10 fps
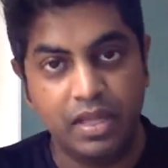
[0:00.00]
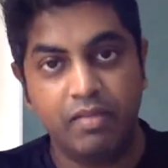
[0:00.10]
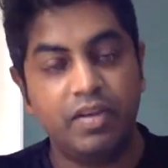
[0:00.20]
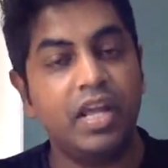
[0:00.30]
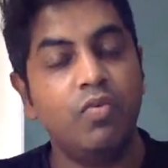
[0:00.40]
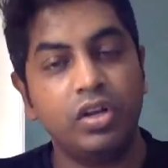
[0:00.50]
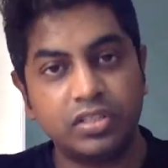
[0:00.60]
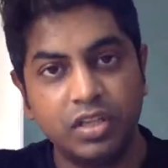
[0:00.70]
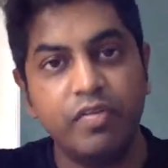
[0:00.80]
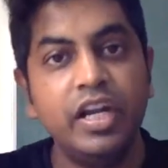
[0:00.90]
When I watch
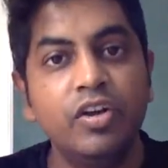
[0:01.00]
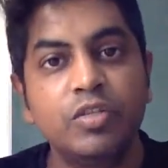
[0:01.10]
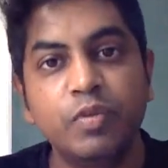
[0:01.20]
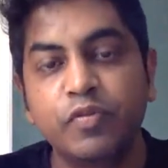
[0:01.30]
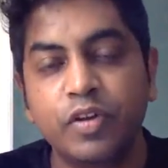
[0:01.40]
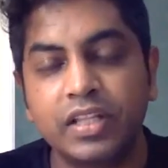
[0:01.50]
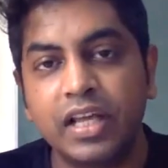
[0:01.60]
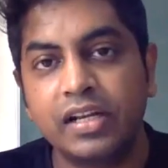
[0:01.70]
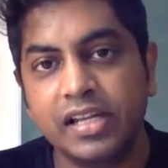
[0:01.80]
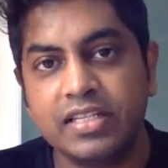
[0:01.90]
the videos before they are
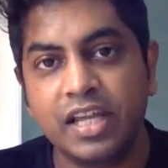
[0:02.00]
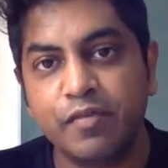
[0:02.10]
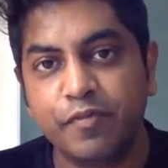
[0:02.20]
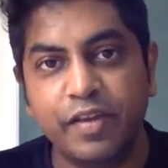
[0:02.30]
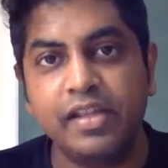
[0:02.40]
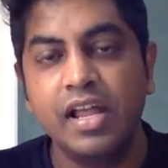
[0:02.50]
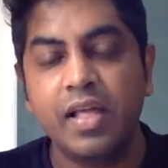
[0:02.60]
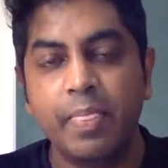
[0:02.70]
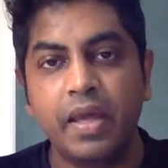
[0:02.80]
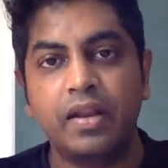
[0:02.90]
released, I feel
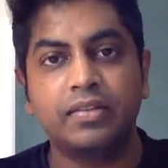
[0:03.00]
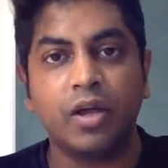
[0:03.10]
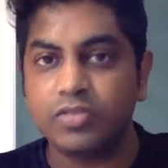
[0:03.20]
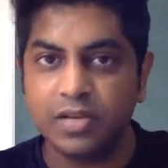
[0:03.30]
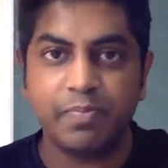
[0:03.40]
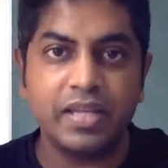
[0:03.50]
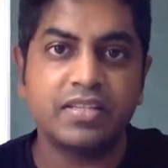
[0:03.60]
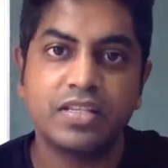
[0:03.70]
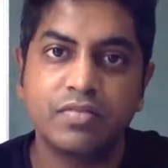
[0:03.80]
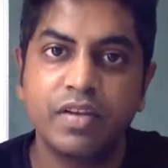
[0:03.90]
there are 1,000
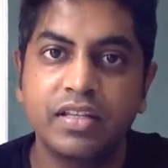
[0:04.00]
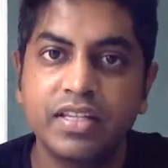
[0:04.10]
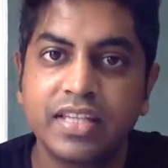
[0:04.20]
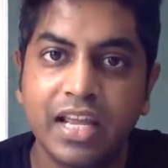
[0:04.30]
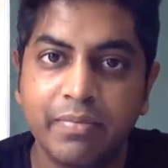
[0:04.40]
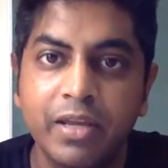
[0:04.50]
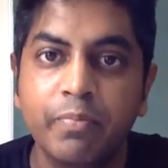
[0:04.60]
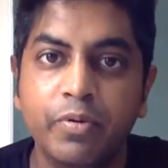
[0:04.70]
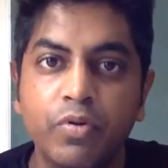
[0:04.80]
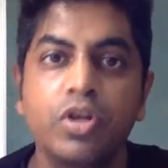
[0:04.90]
places where this can be
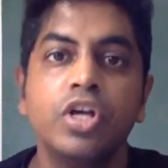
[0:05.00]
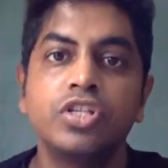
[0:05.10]
improved.